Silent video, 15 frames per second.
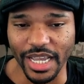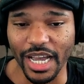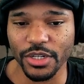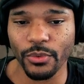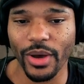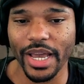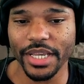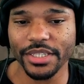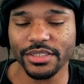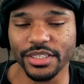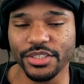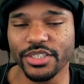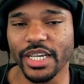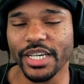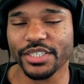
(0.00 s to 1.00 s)
How do I
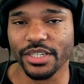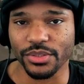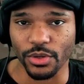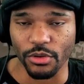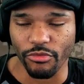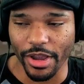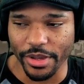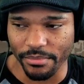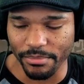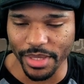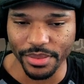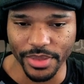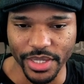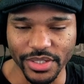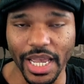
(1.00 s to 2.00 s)
suggest this or
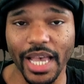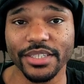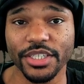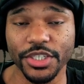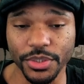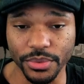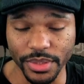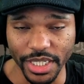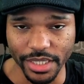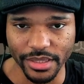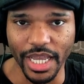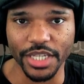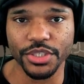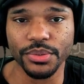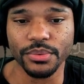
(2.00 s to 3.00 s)
recommend this as a unique
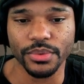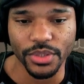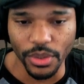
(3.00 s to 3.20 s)
that you